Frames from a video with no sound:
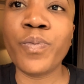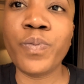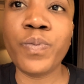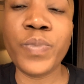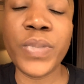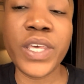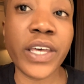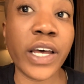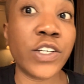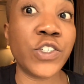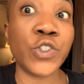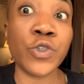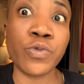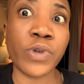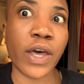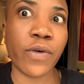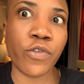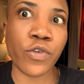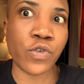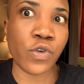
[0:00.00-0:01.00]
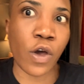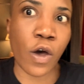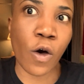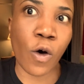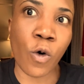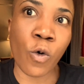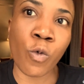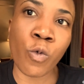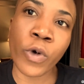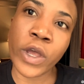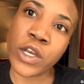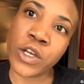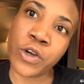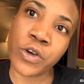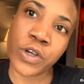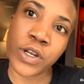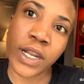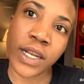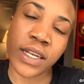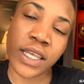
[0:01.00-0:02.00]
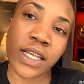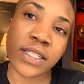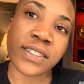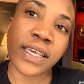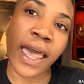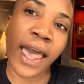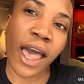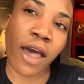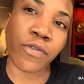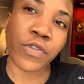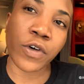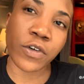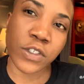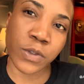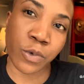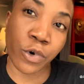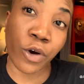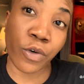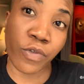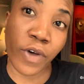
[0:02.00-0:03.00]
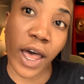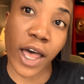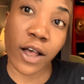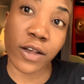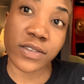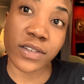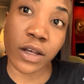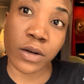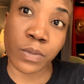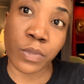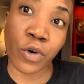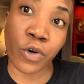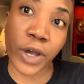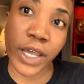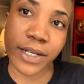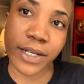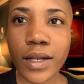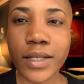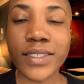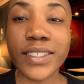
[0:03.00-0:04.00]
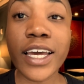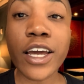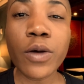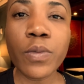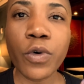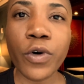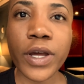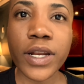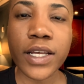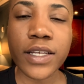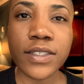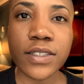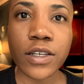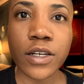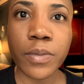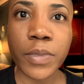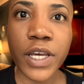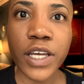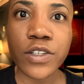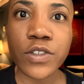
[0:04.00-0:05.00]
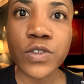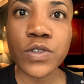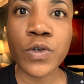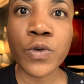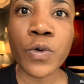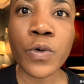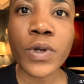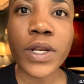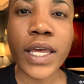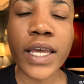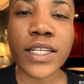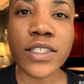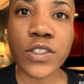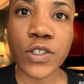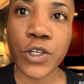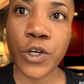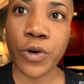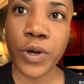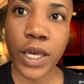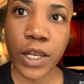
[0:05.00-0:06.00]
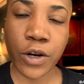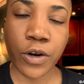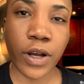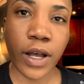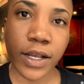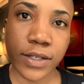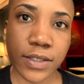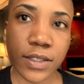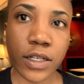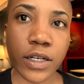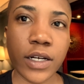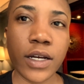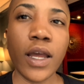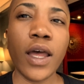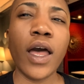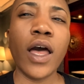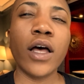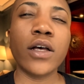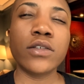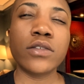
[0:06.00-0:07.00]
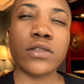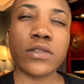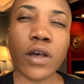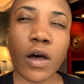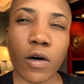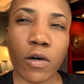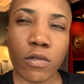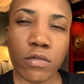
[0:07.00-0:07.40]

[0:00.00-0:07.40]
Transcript: because you never know when you're going to need to have those profiles on point. second point is going to be tune into your inner hustler. So